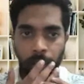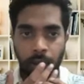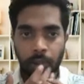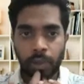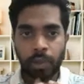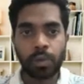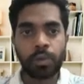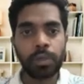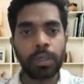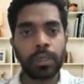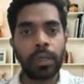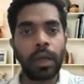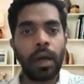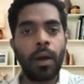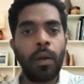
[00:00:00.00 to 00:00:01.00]

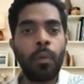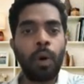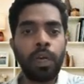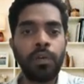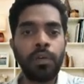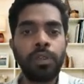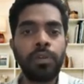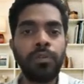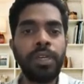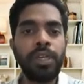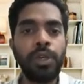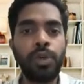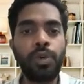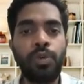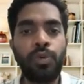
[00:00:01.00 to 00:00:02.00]
So what would we
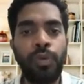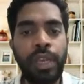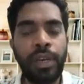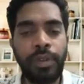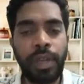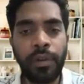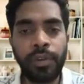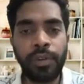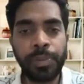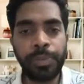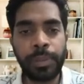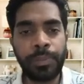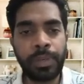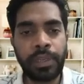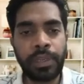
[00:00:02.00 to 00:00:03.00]
do when we have to
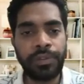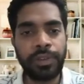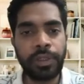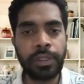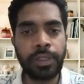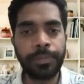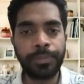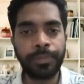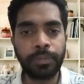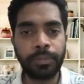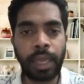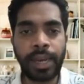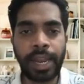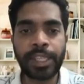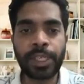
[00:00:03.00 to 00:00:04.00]
prepare for
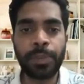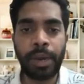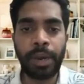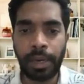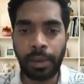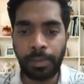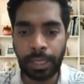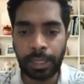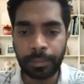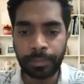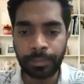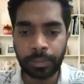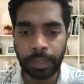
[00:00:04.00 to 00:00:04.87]
a next pandemic?